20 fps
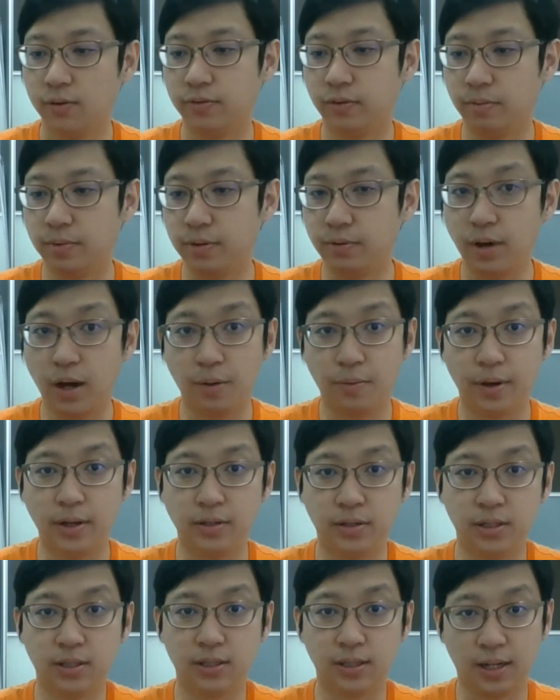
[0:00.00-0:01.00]
For me, what I
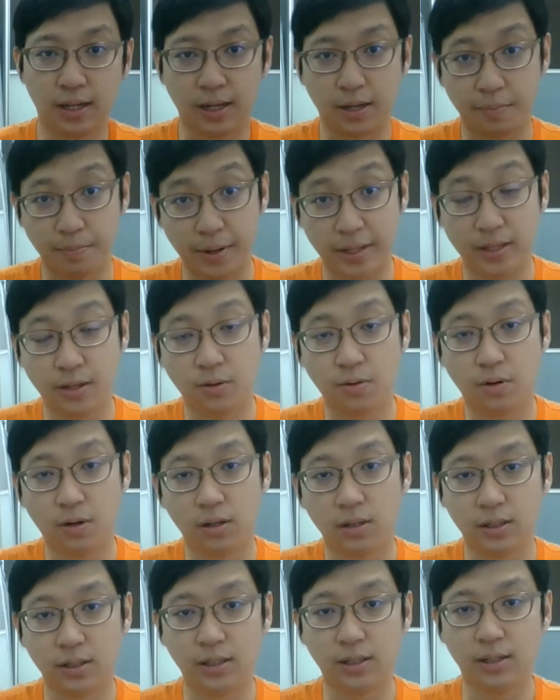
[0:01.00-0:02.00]
want is just like a better
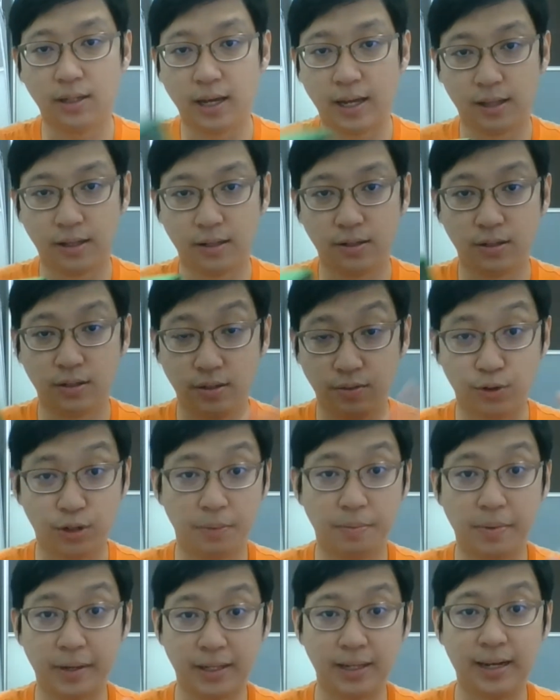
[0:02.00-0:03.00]
quality and for
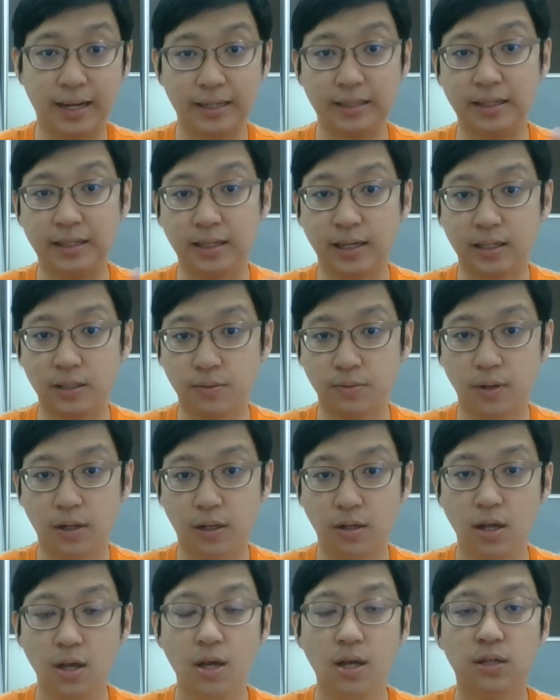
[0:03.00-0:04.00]
the better lighting as
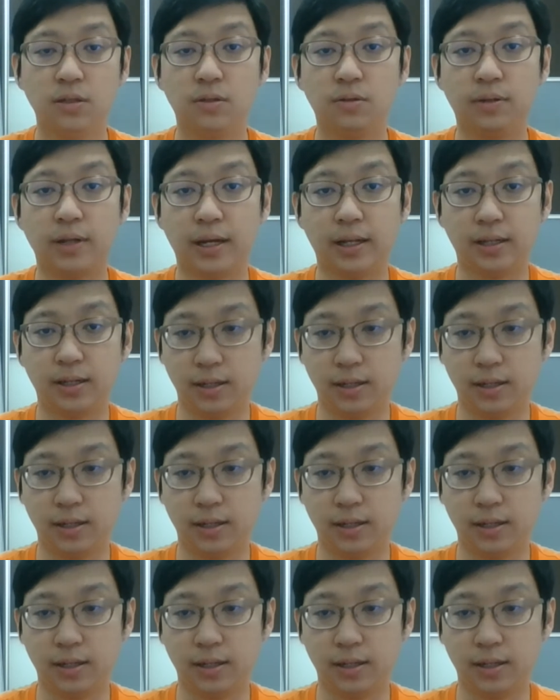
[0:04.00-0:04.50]
well, so that